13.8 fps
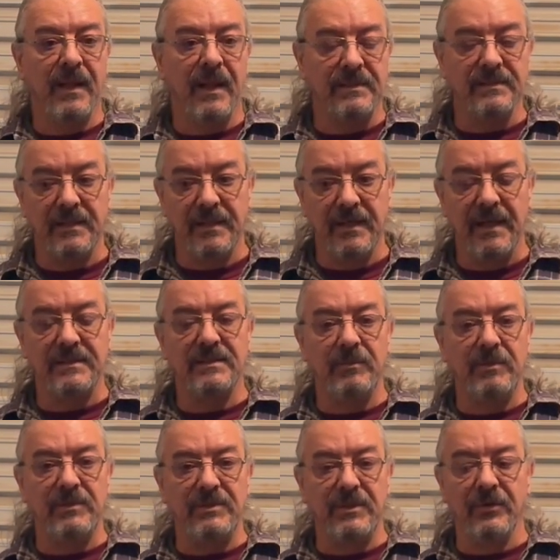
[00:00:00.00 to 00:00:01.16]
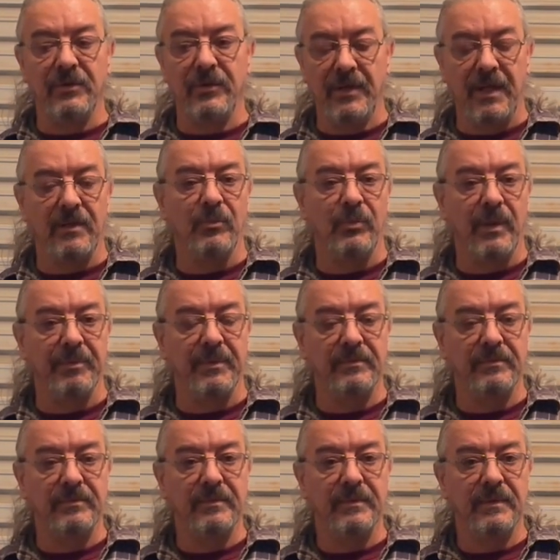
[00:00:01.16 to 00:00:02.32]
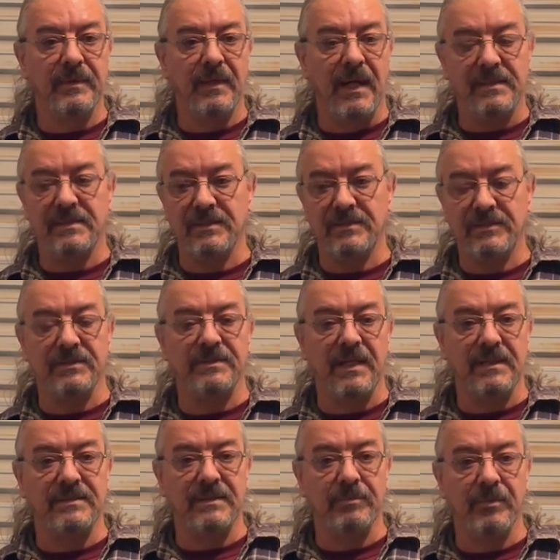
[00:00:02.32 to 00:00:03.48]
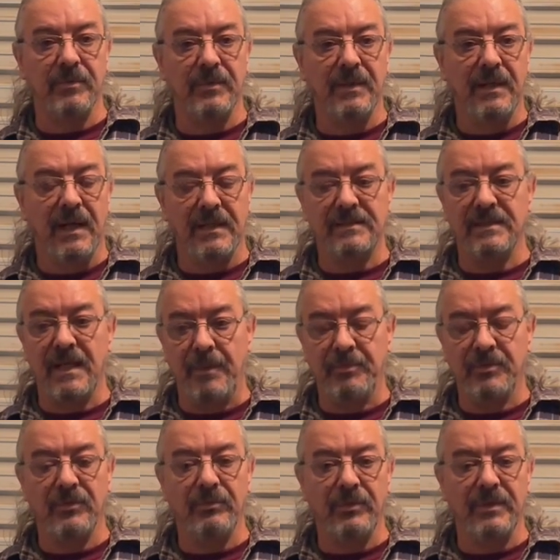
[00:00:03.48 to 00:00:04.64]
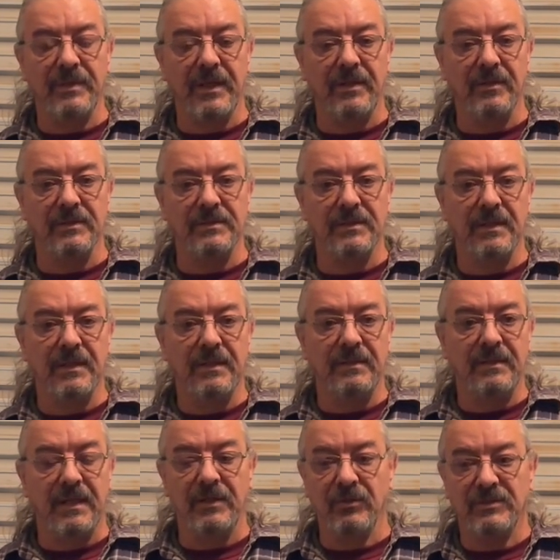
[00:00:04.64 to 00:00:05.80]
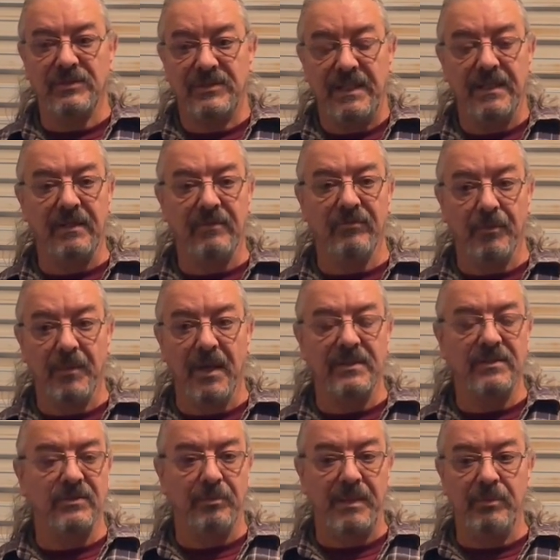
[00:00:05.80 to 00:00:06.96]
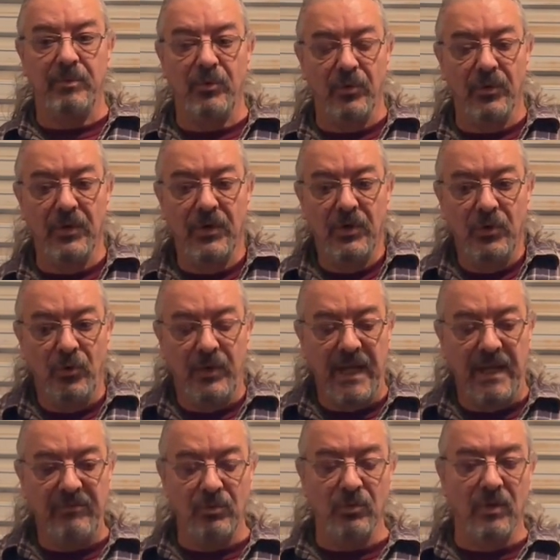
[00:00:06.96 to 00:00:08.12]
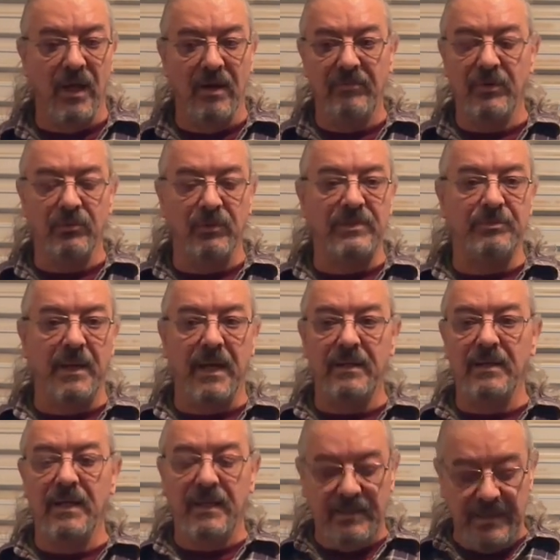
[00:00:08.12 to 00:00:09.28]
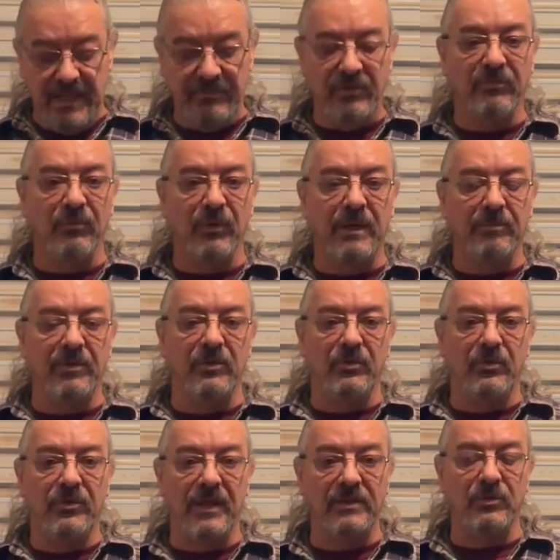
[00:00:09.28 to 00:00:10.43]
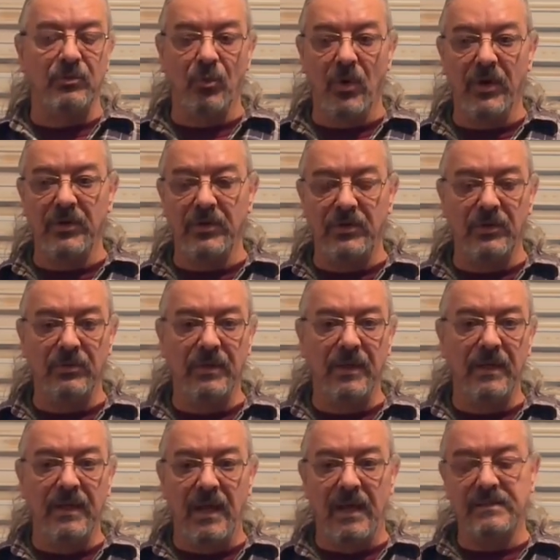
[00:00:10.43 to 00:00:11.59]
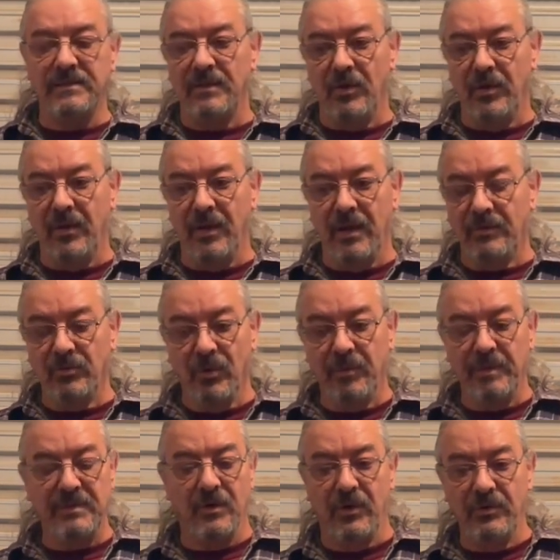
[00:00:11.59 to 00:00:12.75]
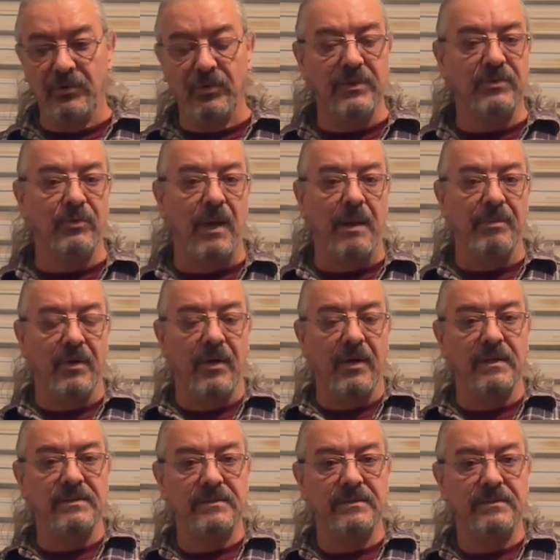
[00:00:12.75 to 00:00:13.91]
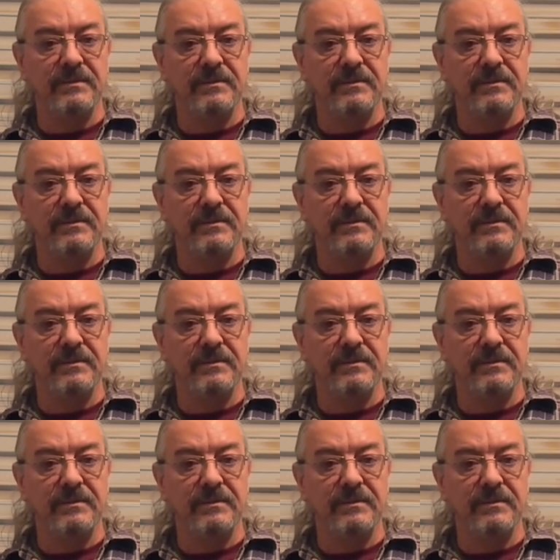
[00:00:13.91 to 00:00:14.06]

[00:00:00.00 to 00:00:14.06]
I said, the next time you steal, you're getting a whipping. I said, it's just that simple. I said, absolutely ridiculous that you're stealing from us, the people who gave you love and respect, gave you freedom to do the things you wanted to do. I said, I told him, all you're doing is crapping on us.